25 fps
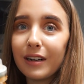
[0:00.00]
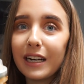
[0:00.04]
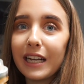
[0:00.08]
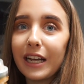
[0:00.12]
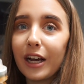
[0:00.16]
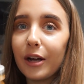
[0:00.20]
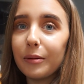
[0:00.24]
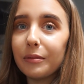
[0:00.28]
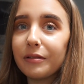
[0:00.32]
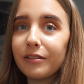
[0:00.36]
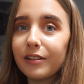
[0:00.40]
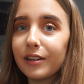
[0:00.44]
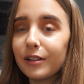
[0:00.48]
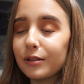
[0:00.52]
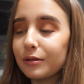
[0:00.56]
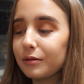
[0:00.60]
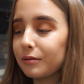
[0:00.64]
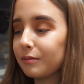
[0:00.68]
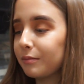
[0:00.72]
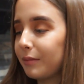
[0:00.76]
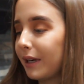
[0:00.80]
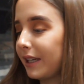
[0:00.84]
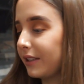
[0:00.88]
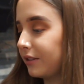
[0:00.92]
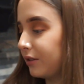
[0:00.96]
really hope you
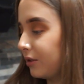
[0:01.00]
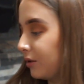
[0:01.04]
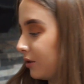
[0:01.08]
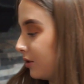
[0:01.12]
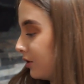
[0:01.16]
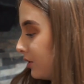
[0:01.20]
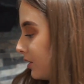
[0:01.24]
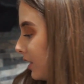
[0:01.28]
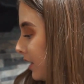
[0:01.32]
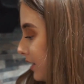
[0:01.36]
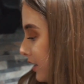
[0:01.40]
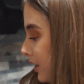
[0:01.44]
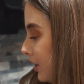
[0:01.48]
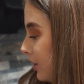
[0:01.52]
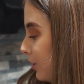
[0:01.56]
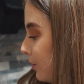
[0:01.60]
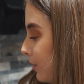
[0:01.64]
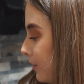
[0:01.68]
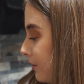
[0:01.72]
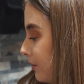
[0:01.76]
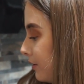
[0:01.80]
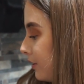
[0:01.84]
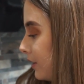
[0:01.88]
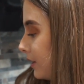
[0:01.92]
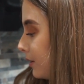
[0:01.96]
feel bad, George. I don't know
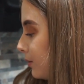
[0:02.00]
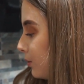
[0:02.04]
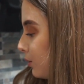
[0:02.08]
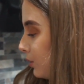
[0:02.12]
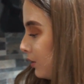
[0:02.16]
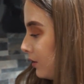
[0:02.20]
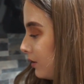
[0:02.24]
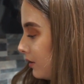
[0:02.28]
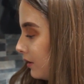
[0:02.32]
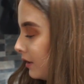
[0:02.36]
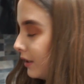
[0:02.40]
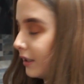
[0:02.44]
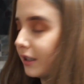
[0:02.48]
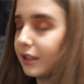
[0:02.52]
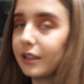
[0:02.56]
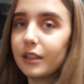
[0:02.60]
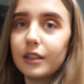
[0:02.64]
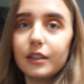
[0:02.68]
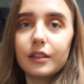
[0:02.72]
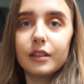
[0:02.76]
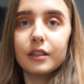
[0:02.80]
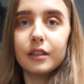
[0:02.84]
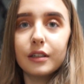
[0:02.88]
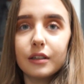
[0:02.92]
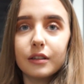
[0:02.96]
whether it was
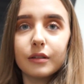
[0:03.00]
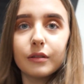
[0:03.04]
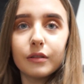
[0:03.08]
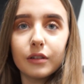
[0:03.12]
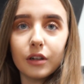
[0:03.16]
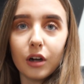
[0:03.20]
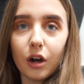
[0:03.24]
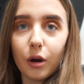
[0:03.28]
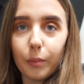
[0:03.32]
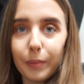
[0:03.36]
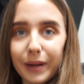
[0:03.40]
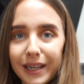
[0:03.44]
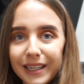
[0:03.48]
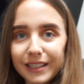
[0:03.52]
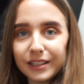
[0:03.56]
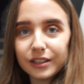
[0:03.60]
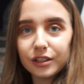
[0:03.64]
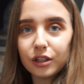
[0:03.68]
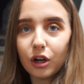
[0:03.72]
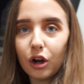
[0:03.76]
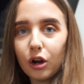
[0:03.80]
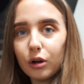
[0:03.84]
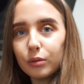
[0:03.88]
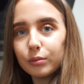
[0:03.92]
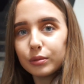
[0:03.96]
our pit
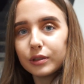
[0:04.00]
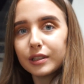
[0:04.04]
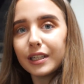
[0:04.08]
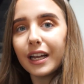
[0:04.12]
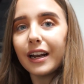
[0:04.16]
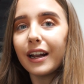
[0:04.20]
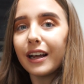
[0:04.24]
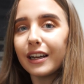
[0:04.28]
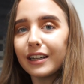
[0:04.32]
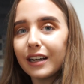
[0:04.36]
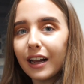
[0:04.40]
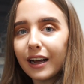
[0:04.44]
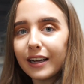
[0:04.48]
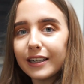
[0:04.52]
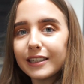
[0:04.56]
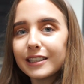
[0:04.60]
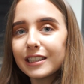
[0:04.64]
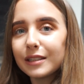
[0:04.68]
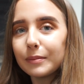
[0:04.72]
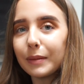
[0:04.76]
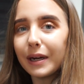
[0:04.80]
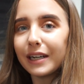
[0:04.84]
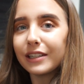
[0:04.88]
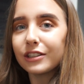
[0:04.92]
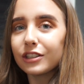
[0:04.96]
stops and I like
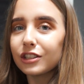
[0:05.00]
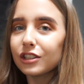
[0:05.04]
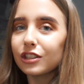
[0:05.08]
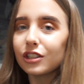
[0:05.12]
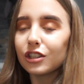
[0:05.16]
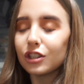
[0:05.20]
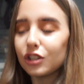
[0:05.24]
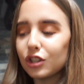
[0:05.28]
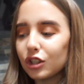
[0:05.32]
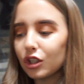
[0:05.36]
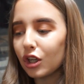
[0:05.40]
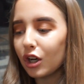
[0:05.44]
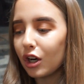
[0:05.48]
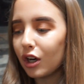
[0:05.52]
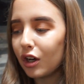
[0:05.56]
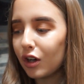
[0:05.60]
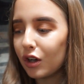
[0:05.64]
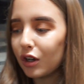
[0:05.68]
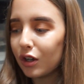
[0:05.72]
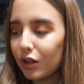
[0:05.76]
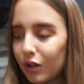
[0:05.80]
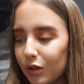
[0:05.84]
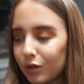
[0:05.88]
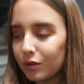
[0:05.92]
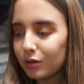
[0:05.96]
smashed the
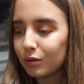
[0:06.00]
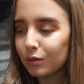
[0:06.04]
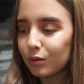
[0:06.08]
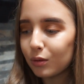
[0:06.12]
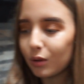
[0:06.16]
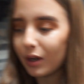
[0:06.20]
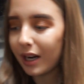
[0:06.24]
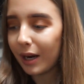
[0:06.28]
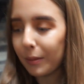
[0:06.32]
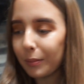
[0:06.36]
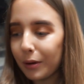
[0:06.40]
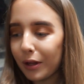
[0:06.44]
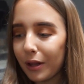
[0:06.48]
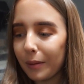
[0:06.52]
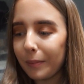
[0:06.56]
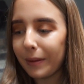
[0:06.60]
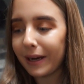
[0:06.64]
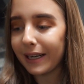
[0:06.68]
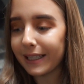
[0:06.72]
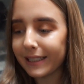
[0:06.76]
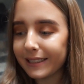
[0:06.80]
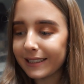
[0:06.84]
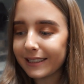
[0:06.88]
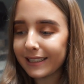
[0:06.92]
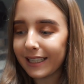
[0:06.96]
jaw when I put the
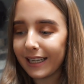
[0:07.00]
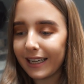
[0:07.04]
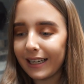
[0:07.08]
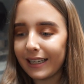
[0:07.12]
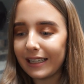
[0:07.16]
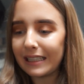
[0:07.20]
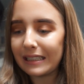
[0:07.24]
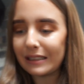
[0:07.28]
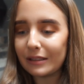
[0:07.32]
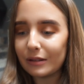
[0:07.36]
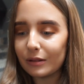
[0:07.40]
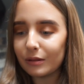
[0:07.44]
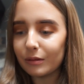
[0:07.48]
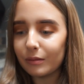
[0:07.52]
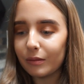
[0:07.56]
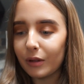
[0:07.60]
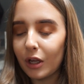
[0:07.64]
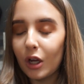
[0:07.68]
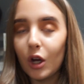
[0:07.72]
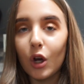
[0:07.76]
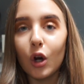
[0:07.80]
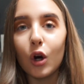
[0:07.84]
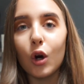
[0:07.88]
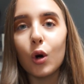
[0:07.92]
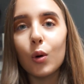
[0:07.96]
bags down,
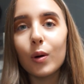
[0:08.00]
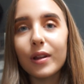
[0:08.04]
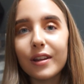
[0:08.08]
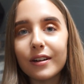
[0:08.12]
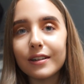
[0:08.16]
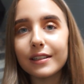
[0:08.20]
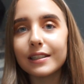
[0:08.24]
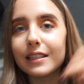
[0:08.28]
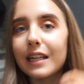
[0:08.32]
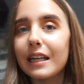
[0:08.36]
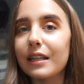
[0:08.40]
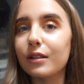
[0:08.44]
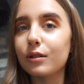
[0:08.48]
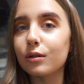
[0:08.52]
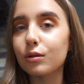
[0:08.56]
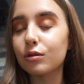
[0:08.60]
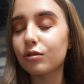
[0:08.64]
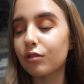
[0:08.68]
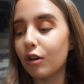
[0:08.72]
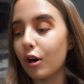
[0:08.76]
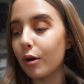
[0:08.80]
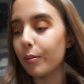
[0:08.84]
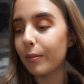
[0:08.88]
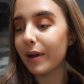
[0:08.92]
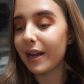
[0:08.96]
or whether it's a little
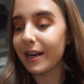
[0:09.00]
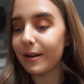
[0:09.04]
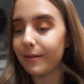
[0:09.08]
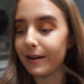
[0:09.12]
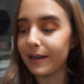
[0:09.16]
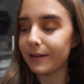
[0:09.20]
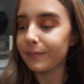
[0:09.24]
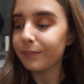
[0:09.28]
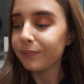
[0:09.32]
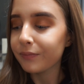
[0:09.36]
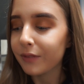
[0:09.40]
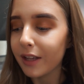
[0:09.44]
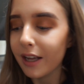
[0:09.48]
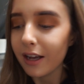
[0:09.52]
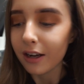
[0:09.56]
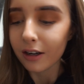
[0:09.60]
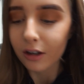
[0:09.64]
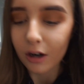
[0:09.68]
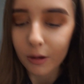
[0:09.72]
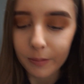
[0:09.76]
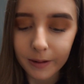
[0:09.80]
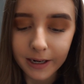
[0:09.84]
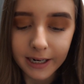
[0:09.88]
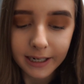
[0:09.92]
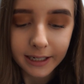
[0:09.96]
swap. But anyway,
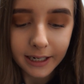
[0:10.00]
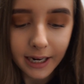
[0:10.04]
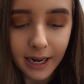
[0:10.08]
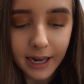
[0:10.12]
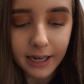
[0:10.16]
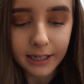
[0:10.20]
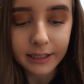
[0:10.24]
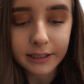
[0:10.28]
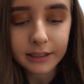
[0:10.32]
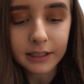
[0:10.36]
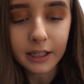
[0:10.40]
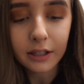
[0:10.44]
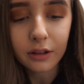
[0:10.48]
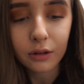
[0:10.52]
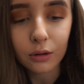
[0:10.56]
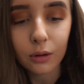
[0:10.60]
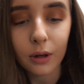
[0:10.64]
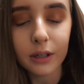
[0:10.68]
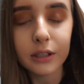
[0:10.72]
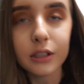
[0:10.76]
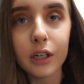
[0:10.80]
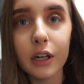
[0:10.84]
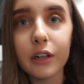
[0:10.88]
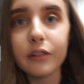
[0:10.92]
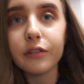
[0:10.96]
got back and I
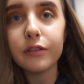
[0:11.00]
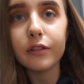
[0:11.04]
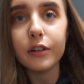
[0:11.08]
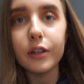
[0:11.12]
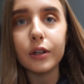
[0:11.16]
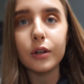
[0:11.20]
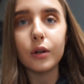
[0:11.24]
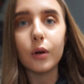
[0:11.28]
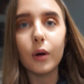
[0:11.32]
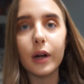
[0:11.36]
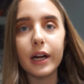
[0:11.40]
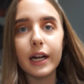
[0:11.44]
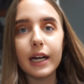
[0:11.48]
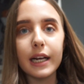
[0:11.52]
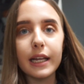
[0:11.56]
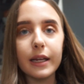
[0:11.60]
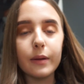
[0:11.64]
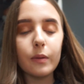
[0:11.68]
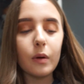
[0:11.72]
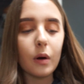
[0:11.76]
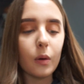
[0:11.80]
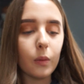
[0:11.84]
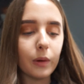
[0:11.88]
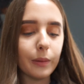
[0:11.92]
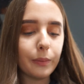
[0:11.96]
thought I'd go through
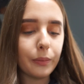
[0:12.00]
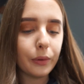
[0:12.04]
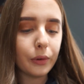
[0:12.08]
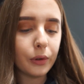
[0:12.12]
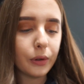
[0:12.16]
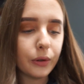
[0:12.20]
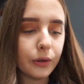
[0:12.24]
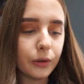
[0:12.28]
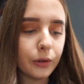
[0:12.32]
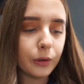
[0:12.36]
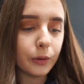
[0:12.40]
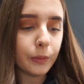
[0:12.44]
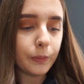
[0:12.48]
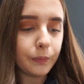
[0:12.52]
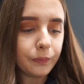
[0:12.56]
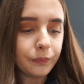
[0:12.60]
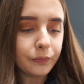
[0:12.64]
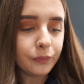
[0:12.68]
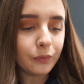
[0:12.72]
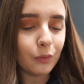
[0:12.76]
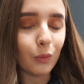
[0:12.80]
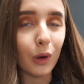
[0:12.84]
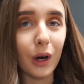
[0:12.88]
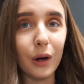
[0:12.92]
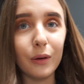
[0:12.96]
quickly what we bought.
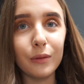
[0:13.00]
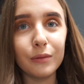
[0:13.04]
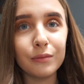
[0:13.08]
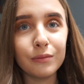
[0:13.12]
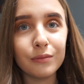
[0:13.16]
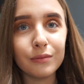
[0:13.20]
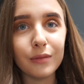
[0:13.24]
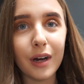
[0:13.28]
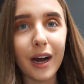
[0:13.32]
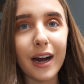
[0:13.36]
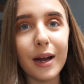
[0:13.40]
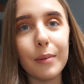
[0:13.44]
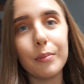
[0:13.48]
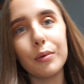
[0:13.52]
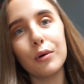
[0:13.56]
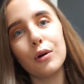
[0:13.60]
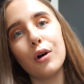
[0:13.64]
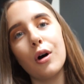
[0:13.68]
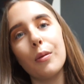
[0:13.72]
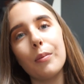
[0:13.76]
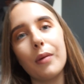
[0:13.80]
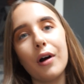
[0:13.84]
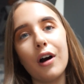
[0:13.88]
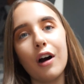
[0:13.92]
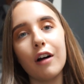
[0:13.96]
Well, I
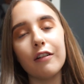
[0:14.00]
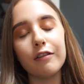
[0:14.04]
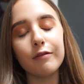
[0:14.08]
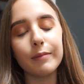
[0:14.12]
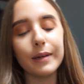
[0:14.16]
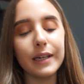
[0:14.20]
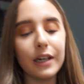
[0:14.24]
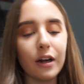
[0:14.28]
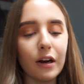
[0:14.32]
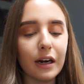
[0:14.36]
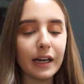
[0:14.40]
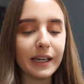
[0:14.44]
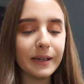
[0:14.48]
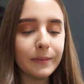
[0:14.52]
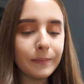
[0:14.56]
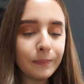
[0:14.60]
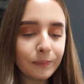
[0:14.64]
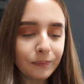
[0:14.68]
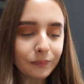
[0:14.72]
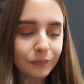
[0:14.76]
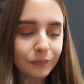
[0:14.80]
bought on behalf of me and Holly.